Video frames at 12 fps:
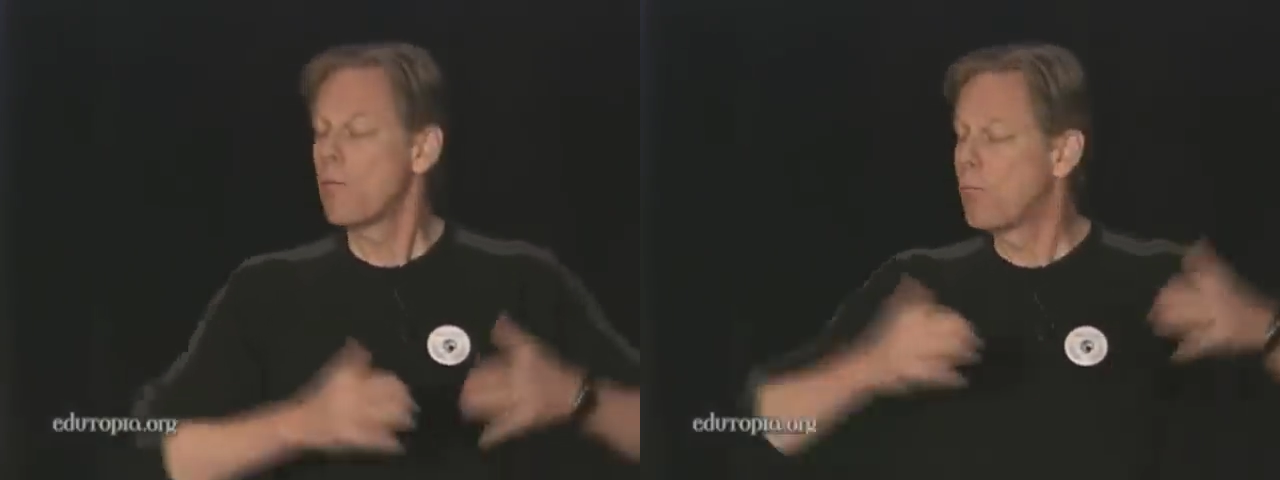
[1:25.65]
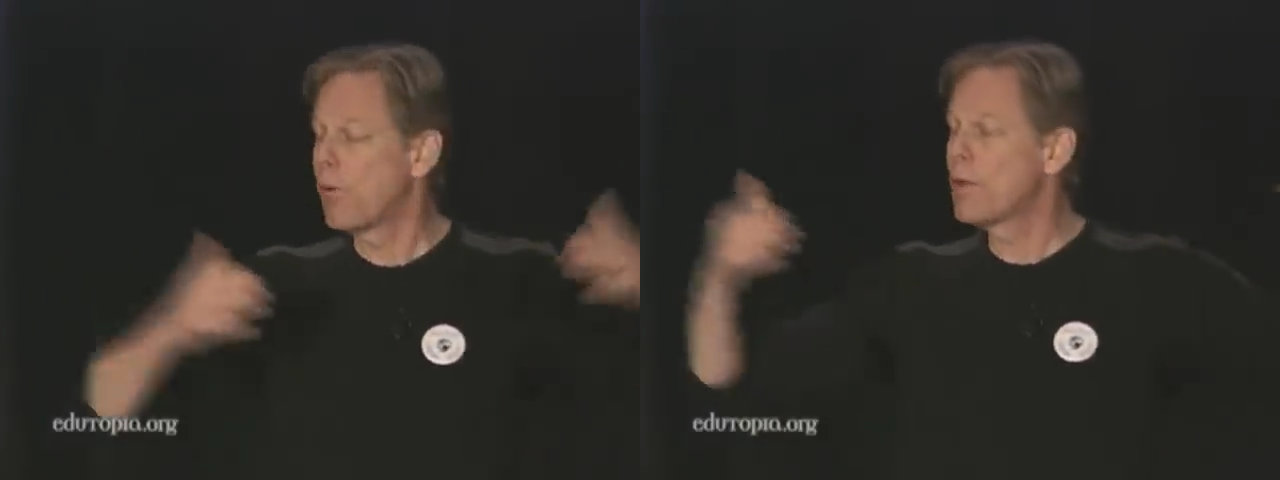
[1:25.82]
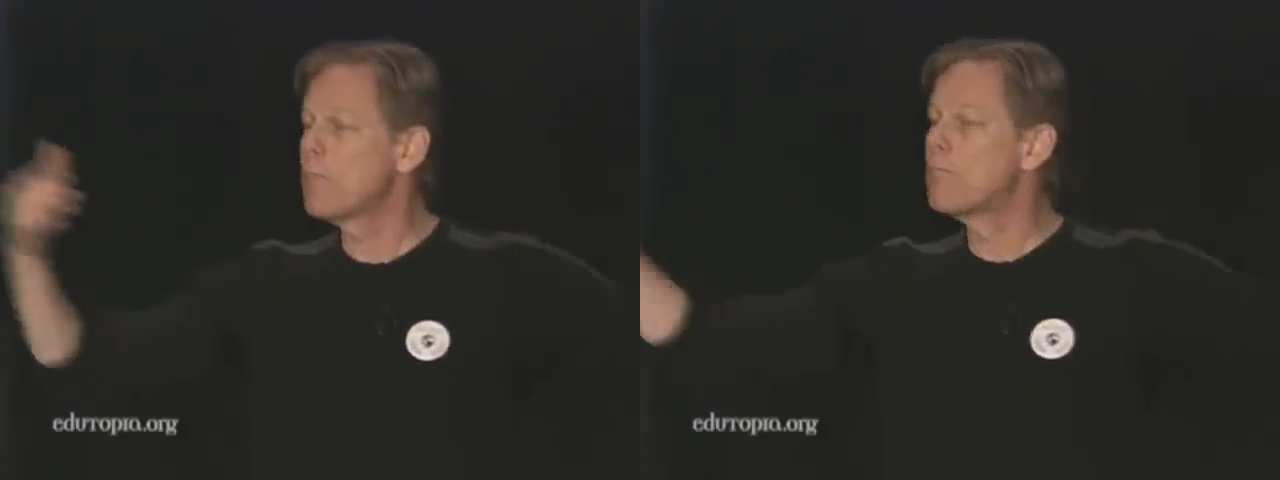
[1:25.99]

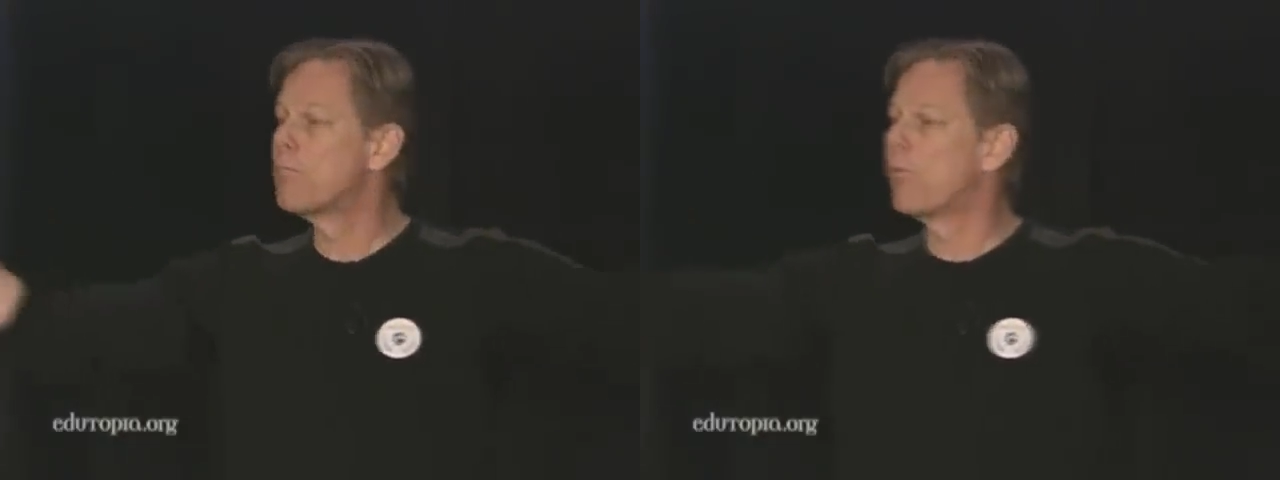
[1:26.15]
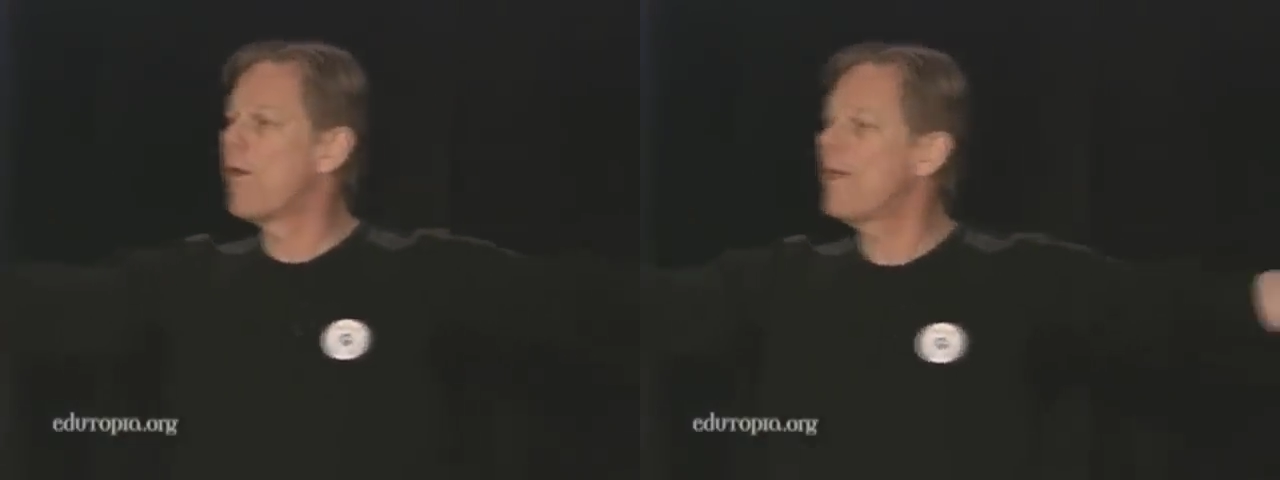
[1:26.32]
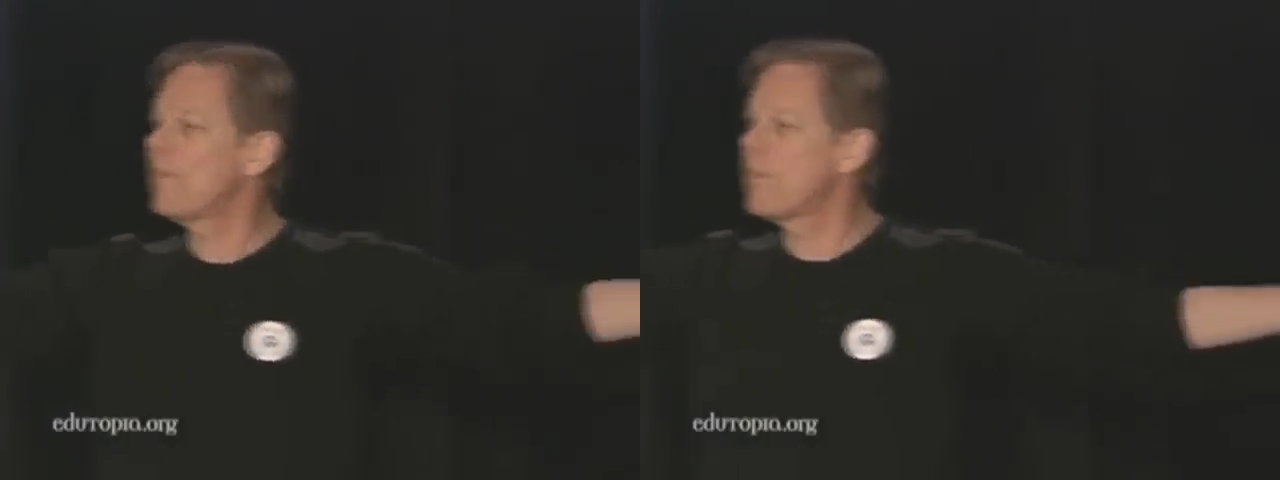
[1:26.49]
bring
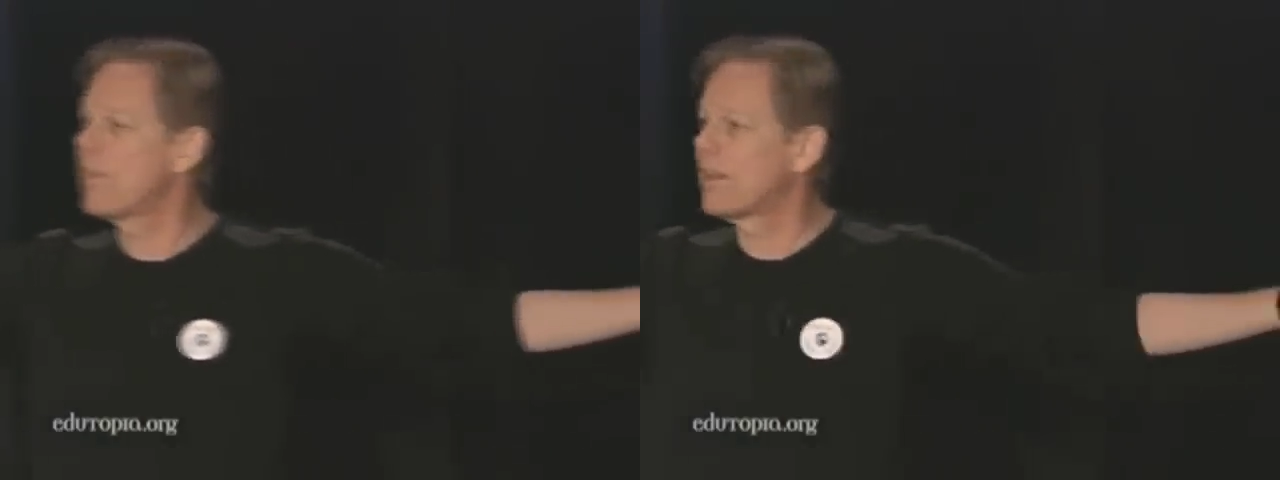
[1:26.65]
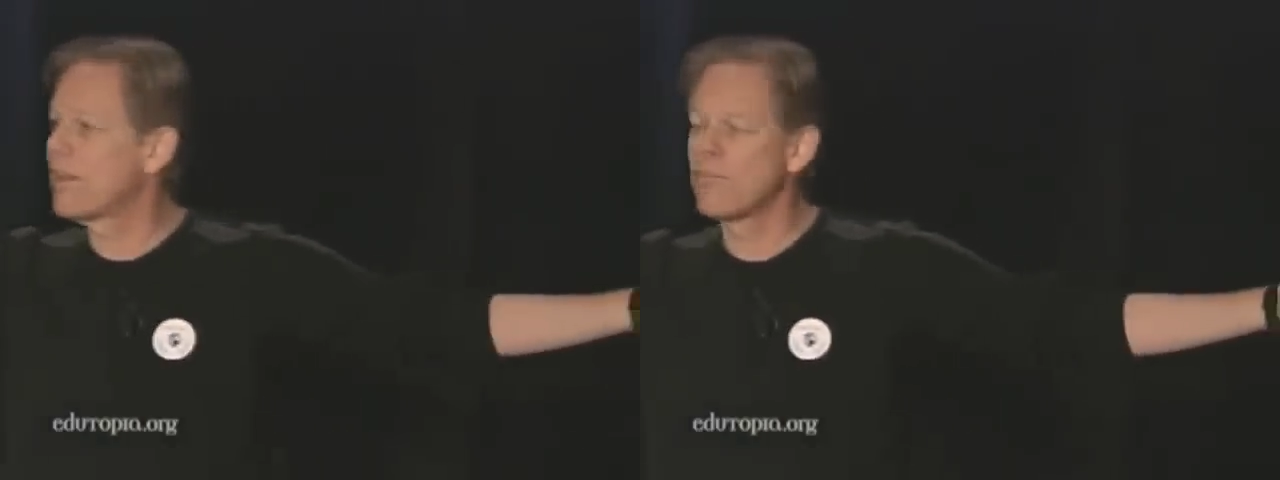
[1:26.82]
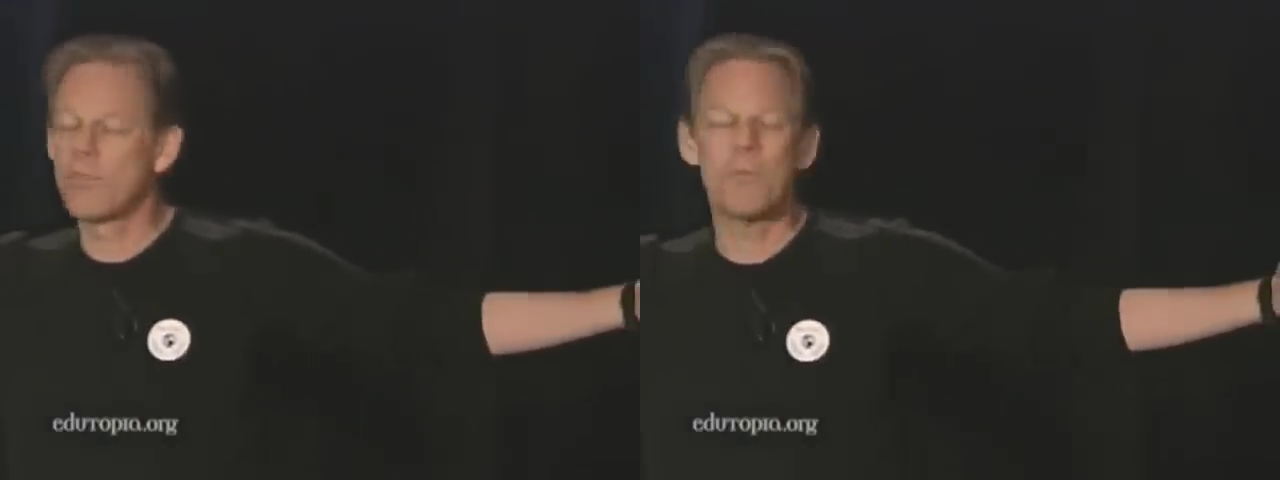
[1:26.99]
breadth that
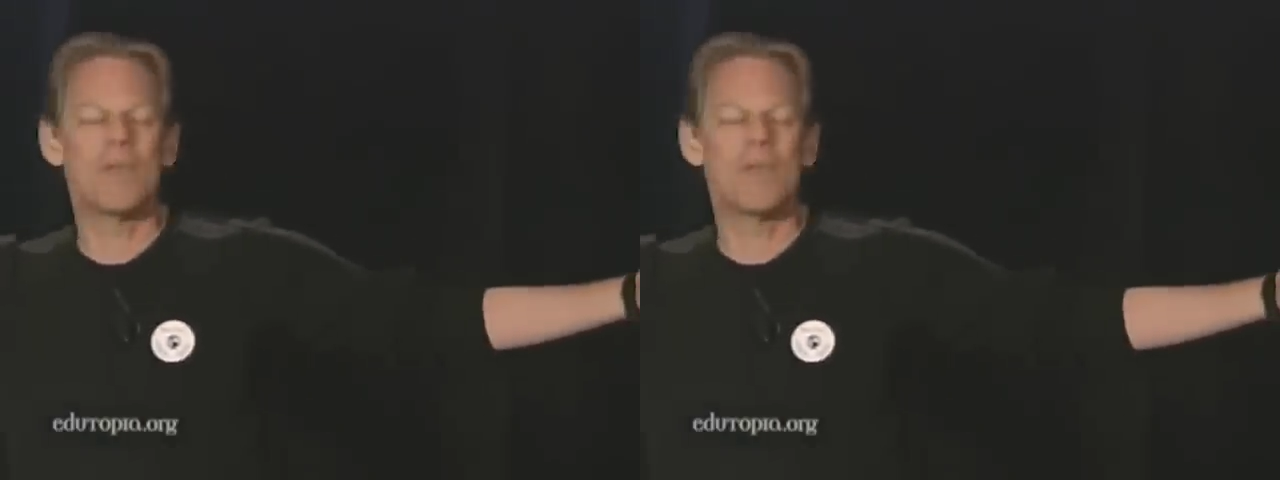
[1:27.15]
gives them